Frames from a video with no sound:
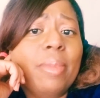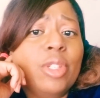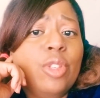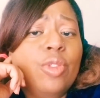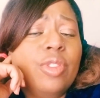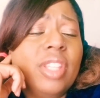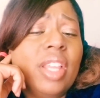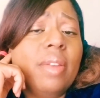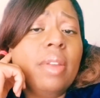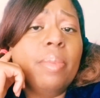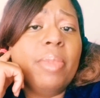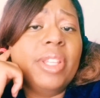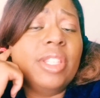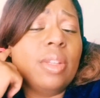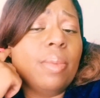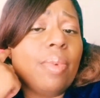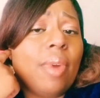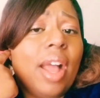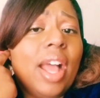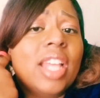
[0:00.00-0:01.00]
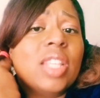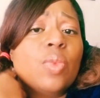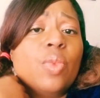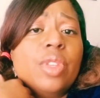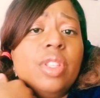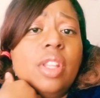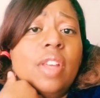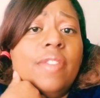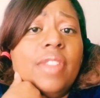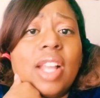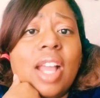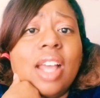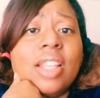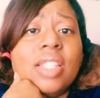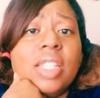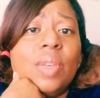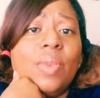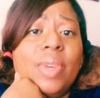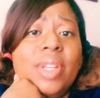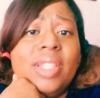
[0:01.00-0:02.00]
but you seem to be surprised of the
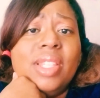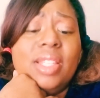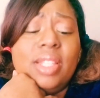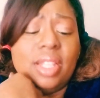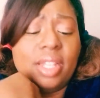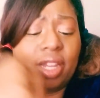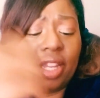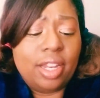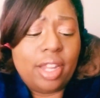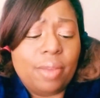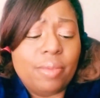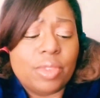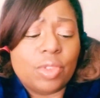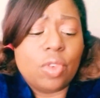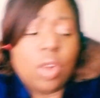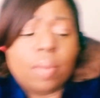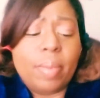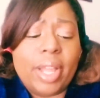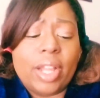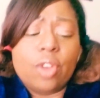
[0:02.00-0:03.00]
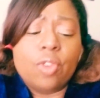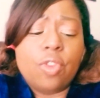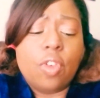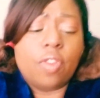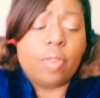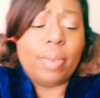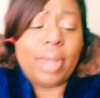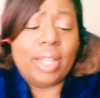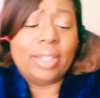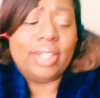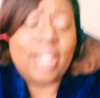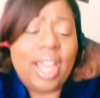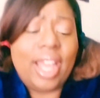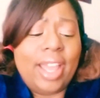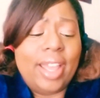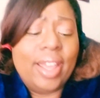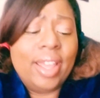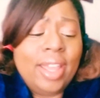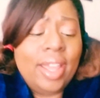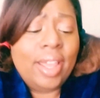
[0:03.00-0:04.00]
consequences, and then they was going back and forth about
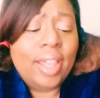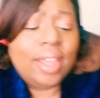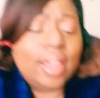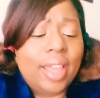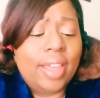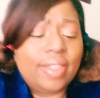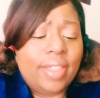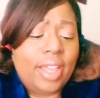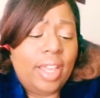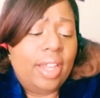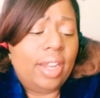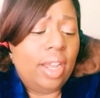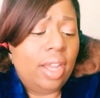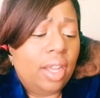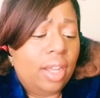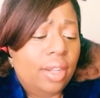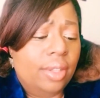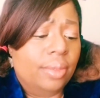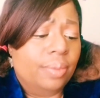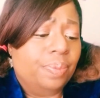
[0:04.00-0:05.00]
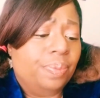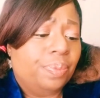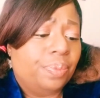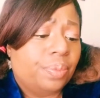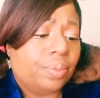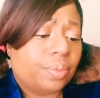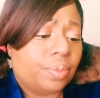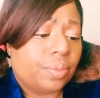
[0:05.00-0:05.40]
that, and then